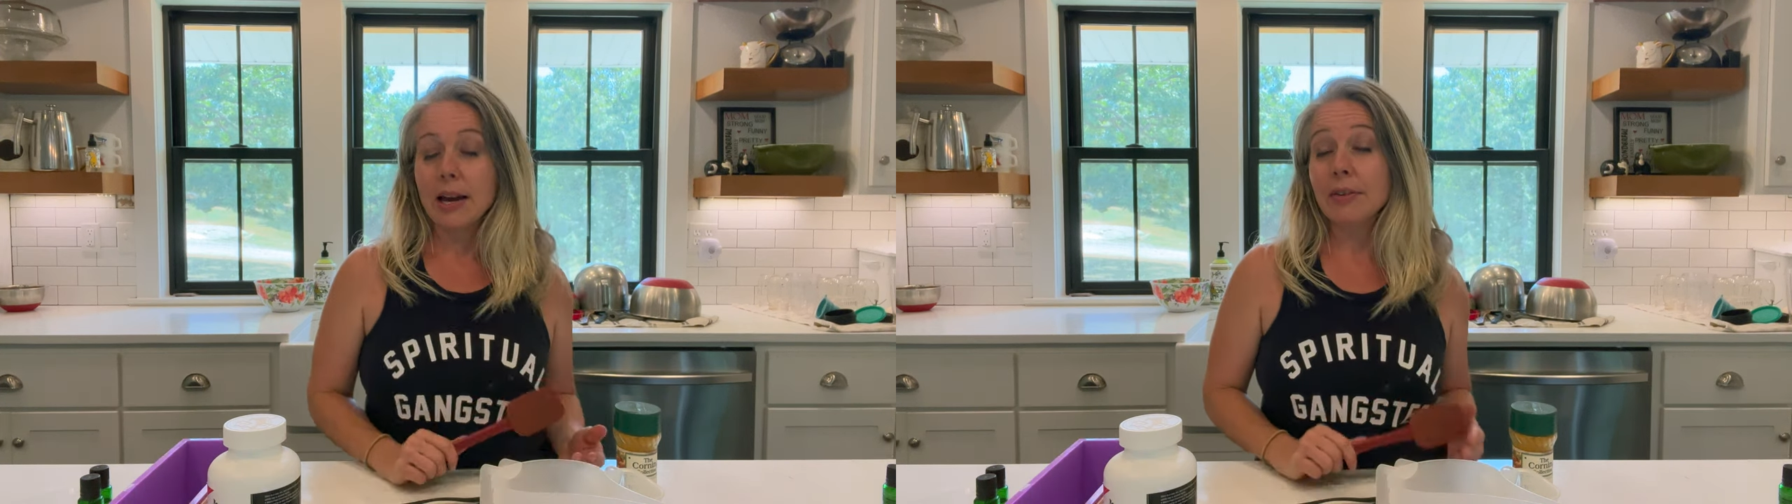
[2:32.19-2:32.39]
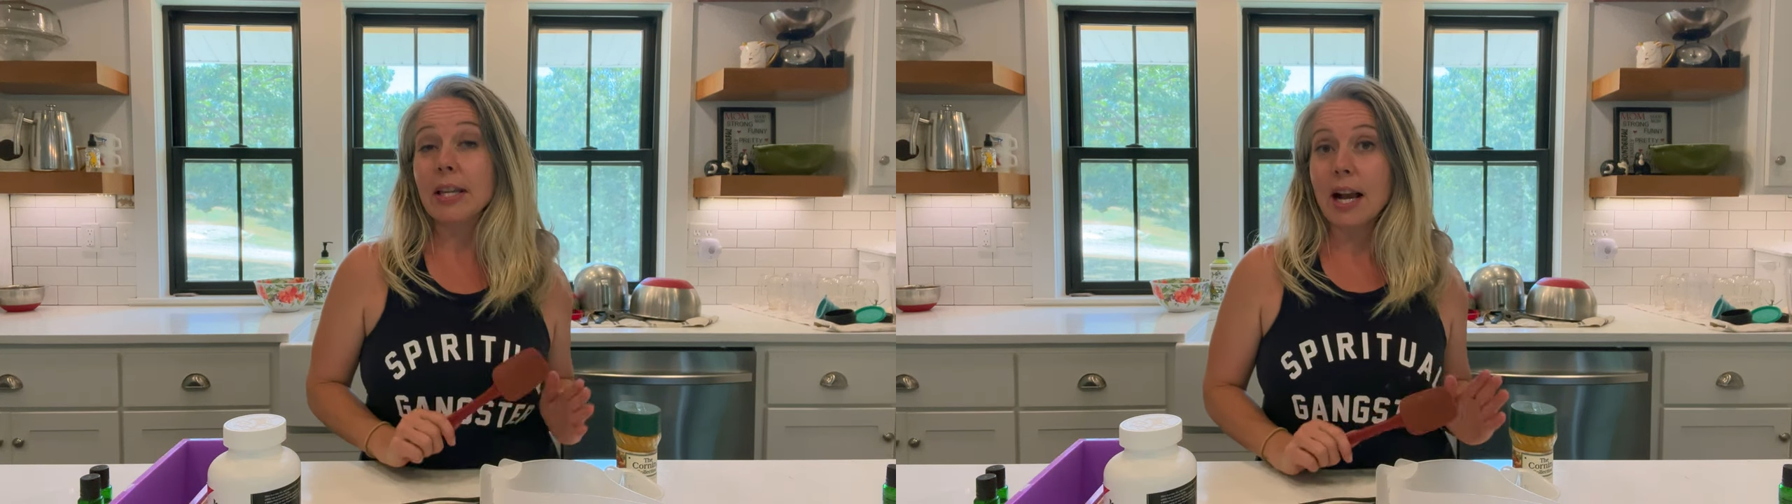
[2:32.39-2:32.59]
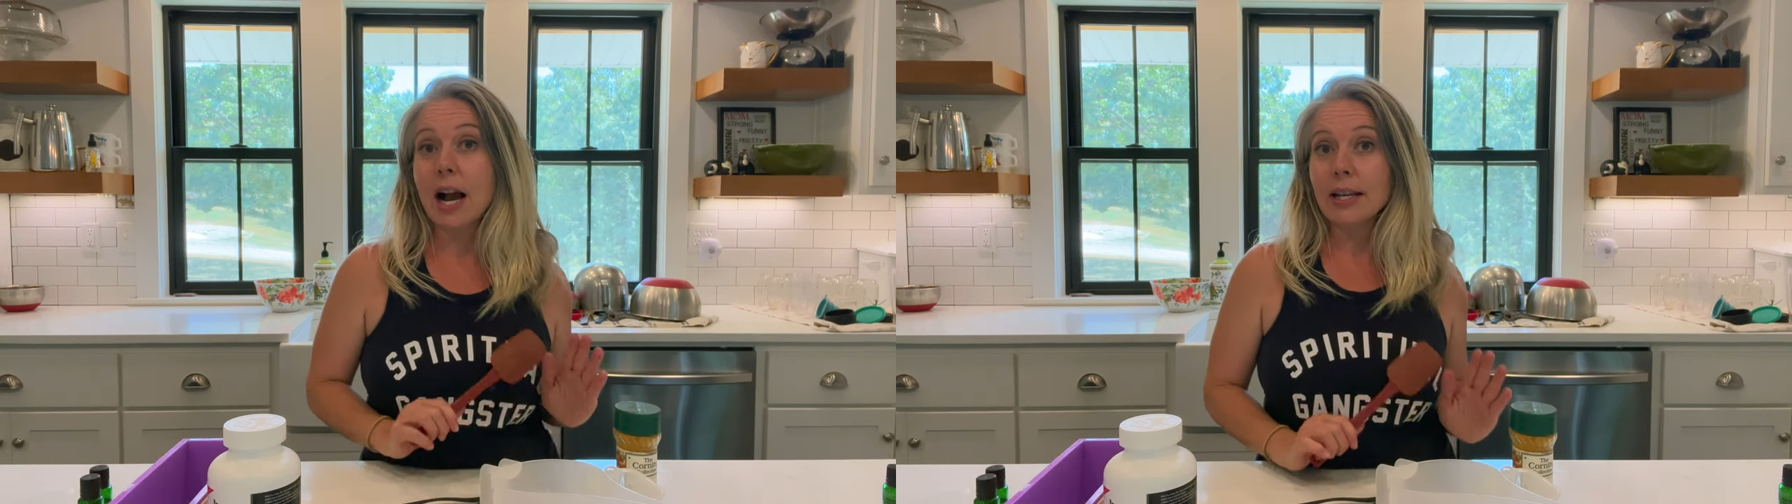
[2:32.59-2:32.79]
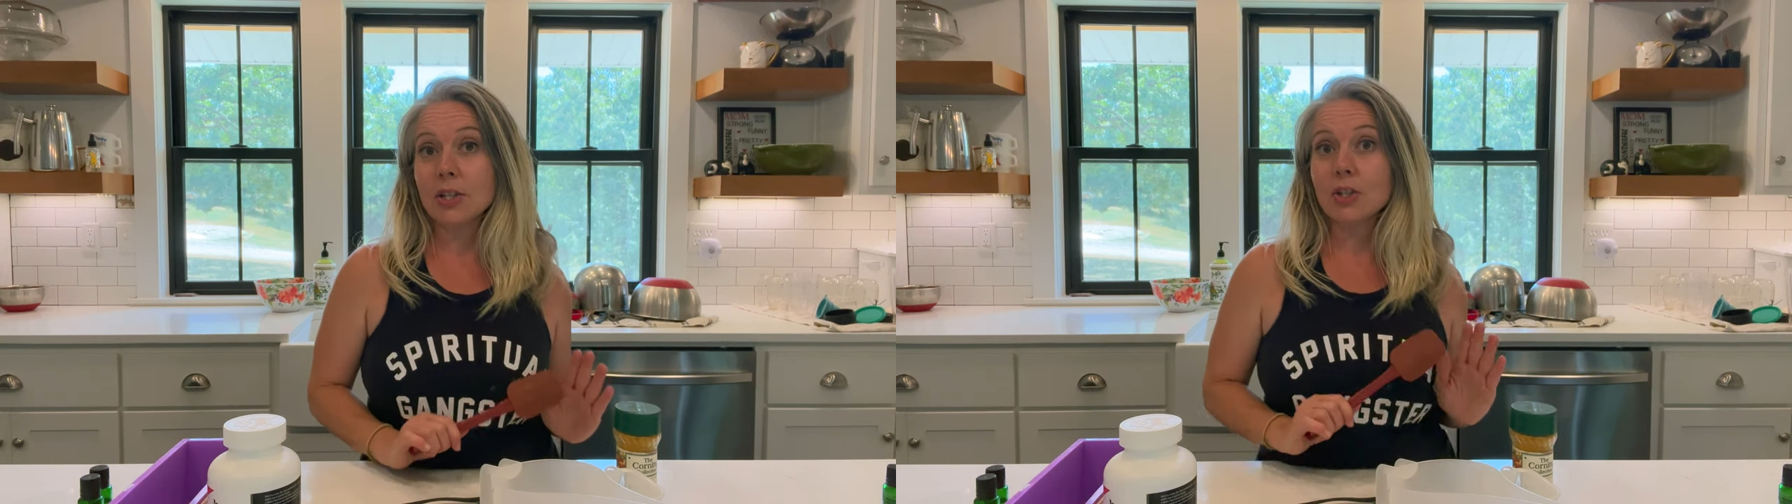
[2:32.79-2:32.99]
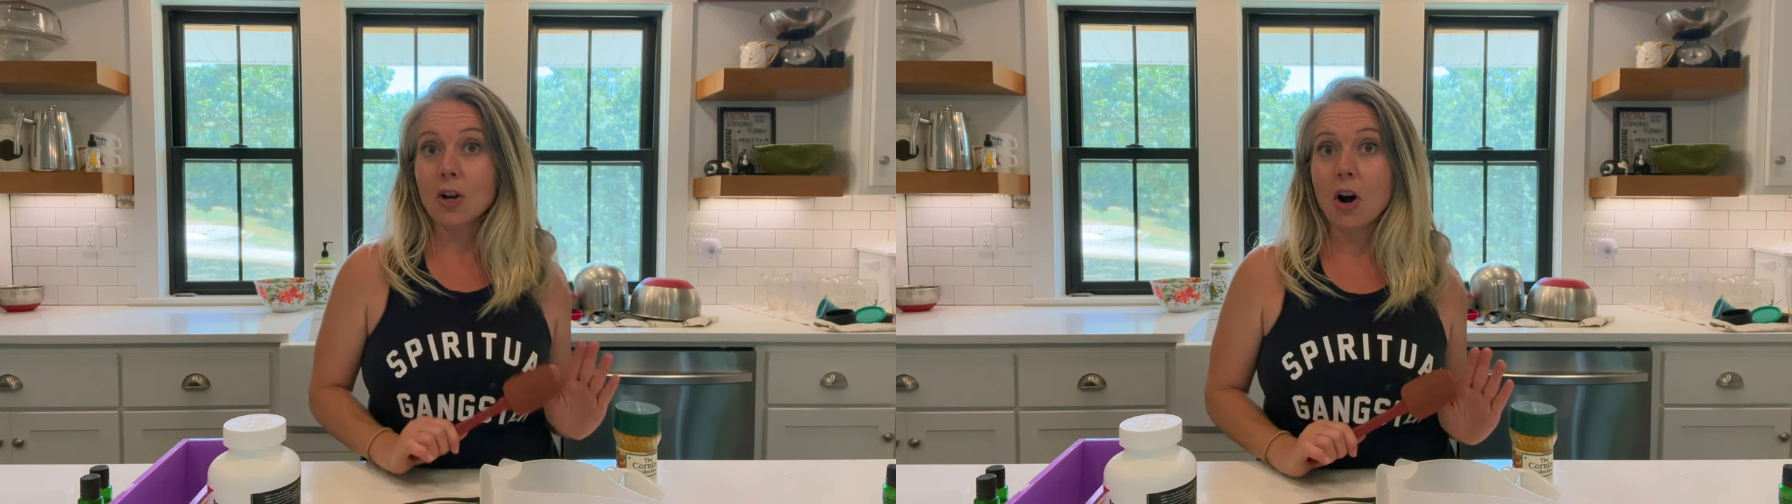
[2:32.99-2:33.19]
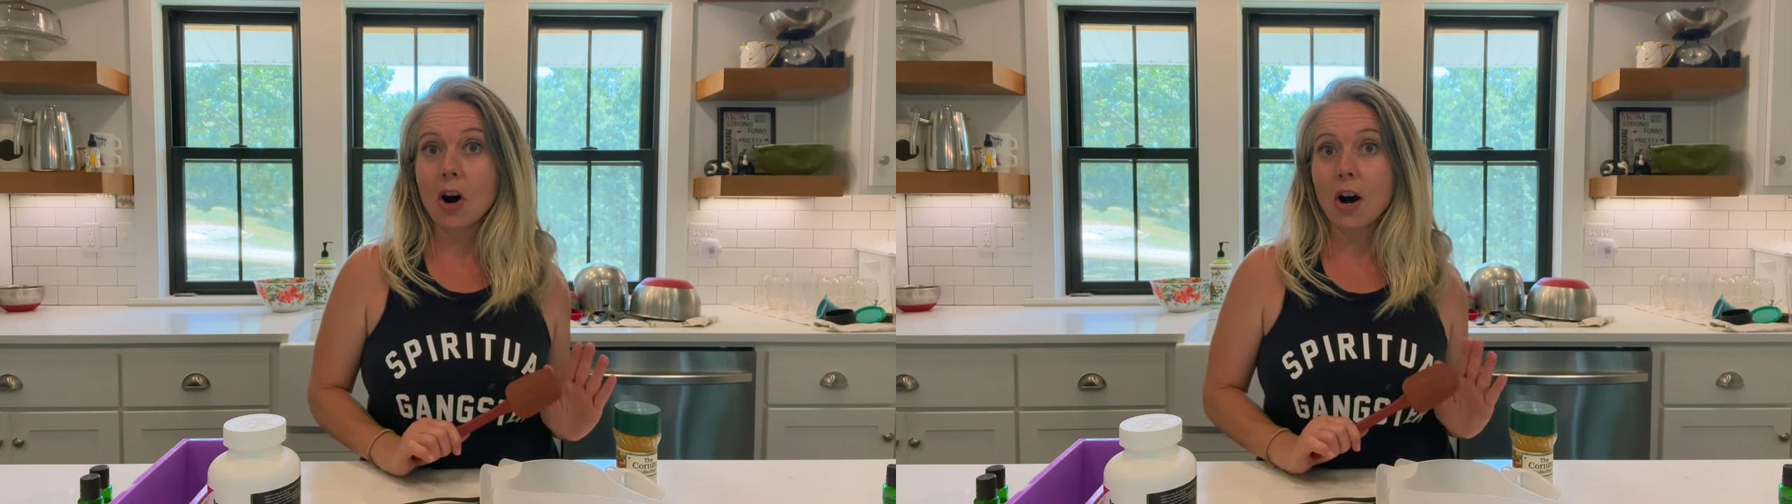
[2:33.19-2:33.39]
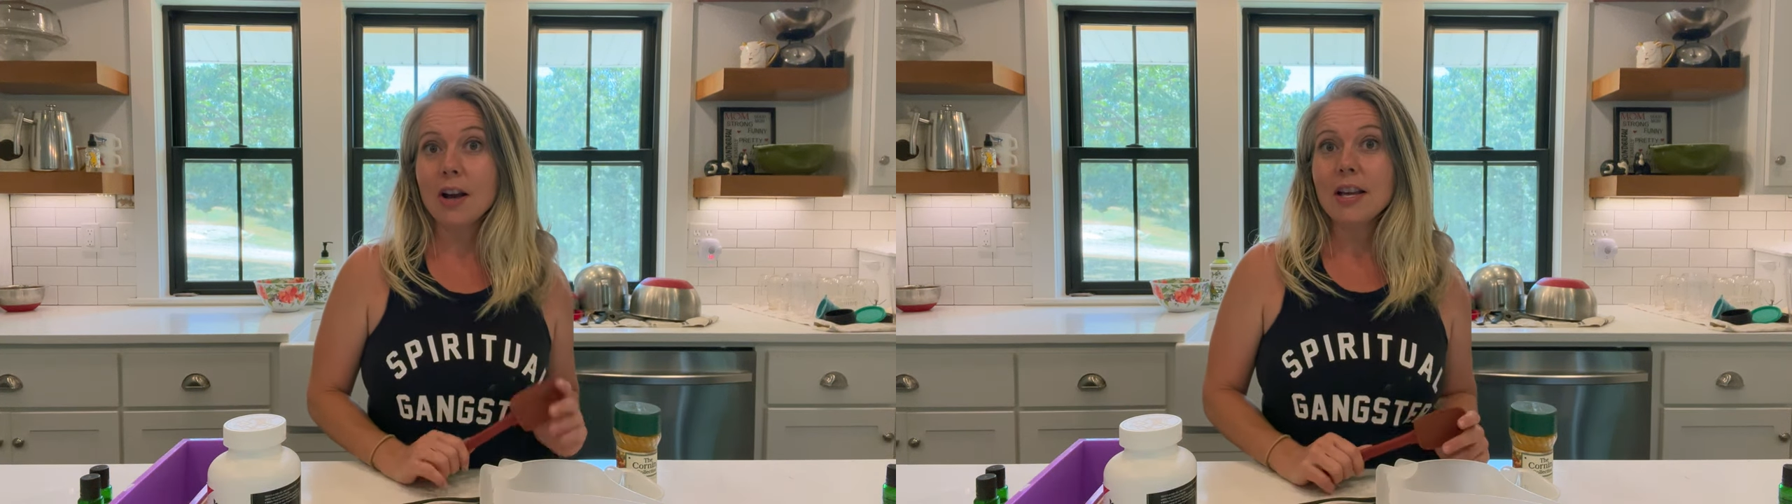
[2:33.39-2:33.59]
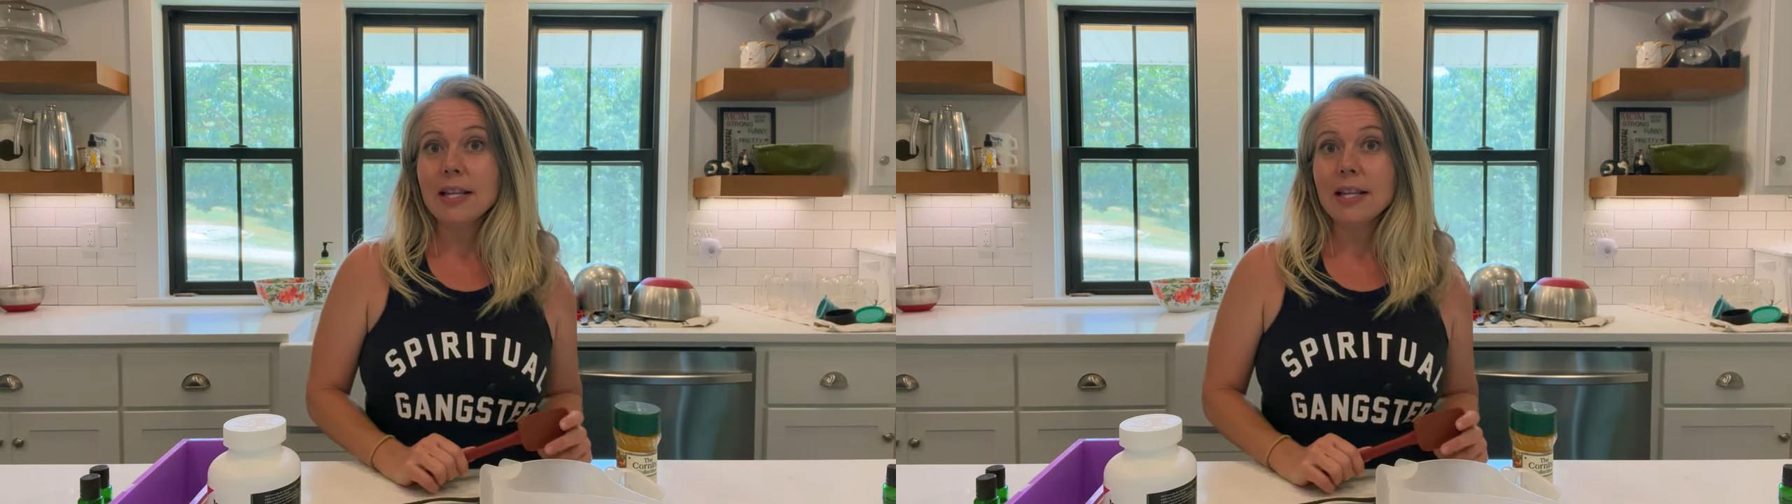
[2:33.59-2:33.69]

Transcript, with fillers: Everything I saw